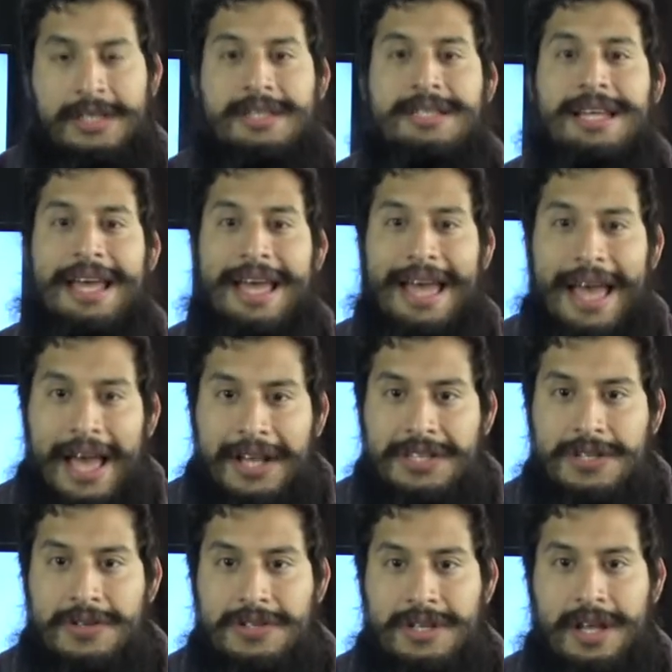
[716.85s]
to
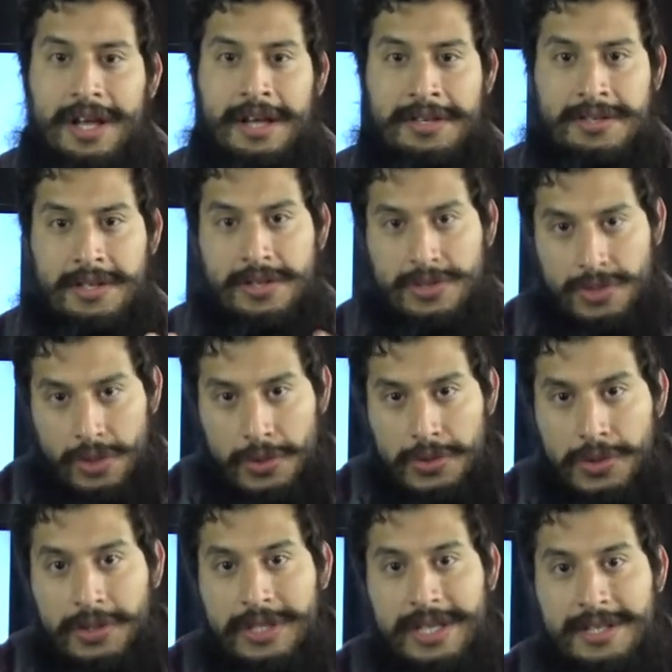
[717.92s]
exercise
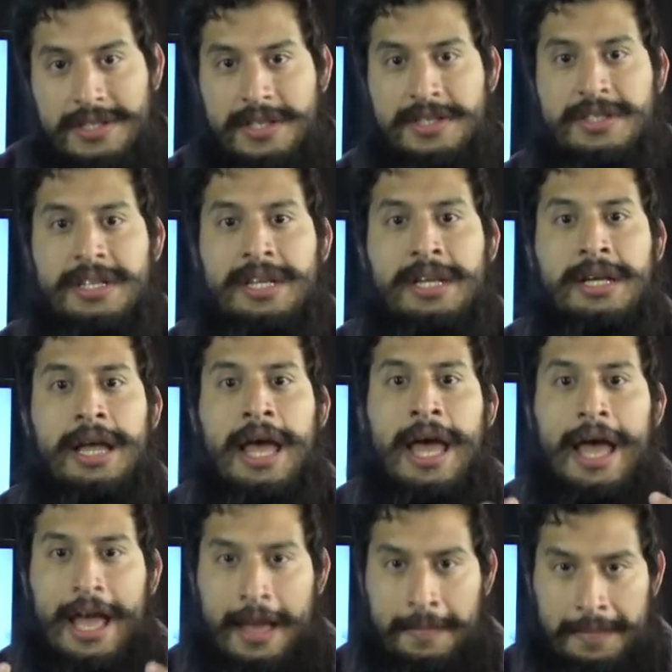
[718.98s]
social distancing
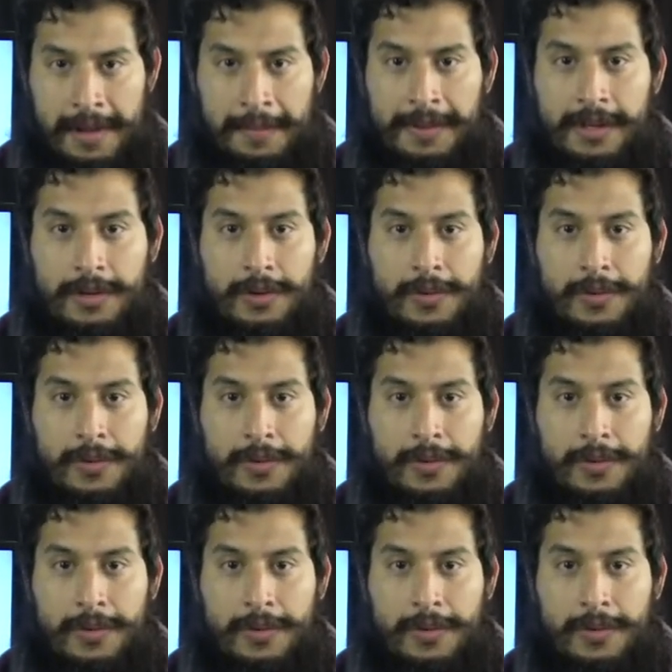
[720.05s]
and biblical